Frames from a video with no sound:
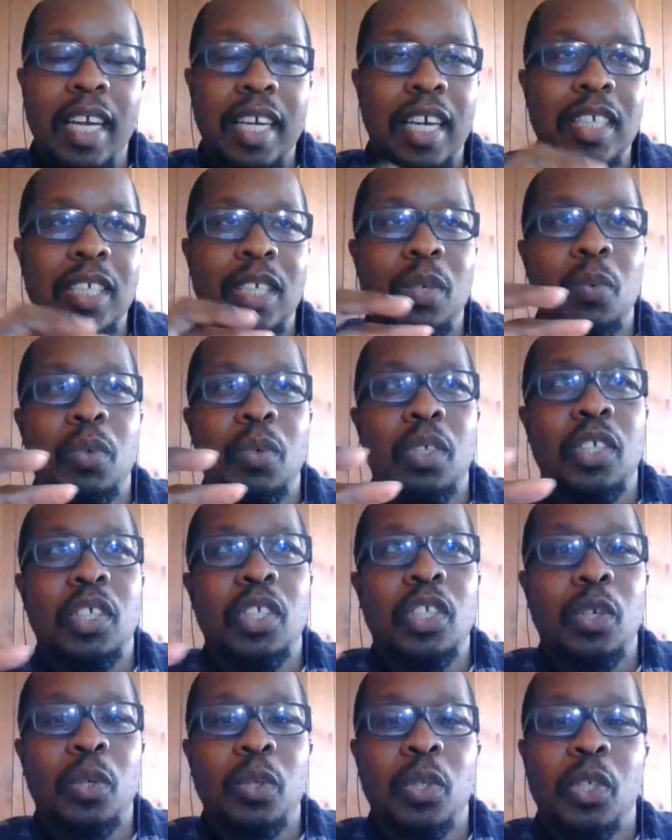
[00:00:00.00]
and I guess it
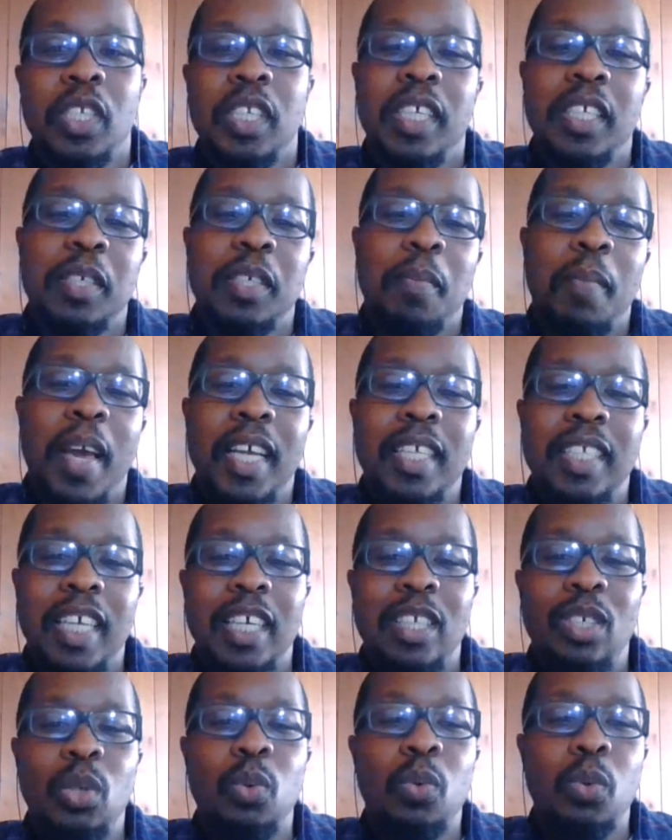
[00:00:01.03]
was socialism
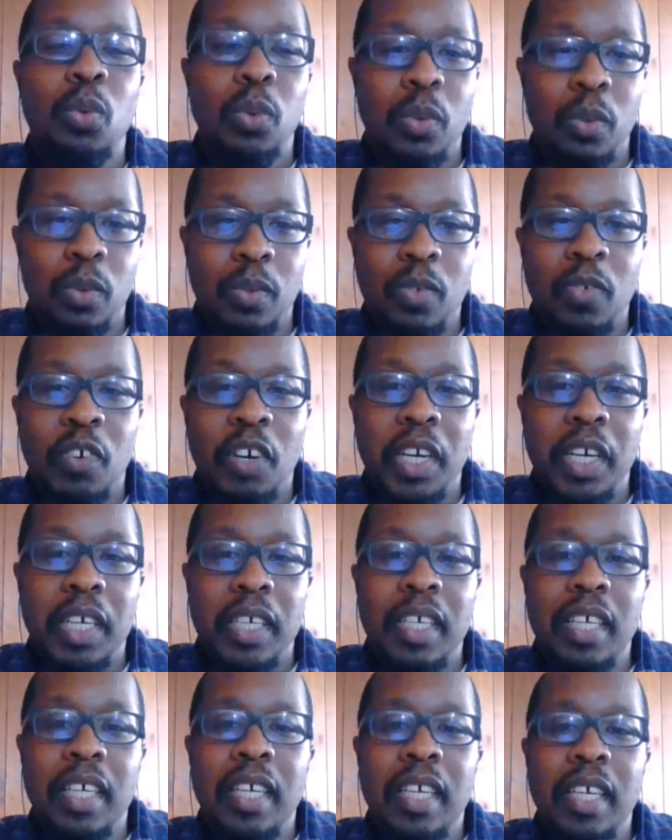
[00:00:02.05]
as a tool,
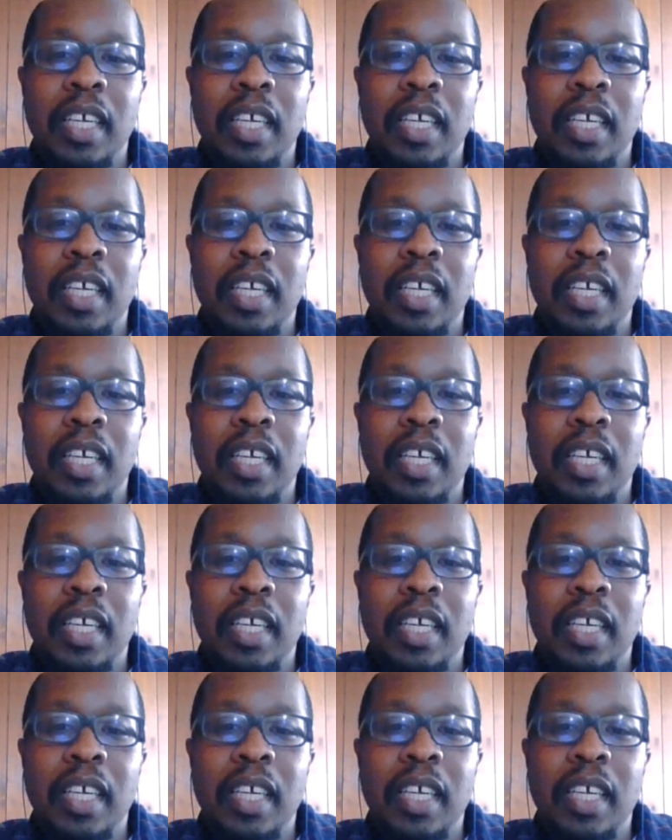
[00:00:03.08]
right?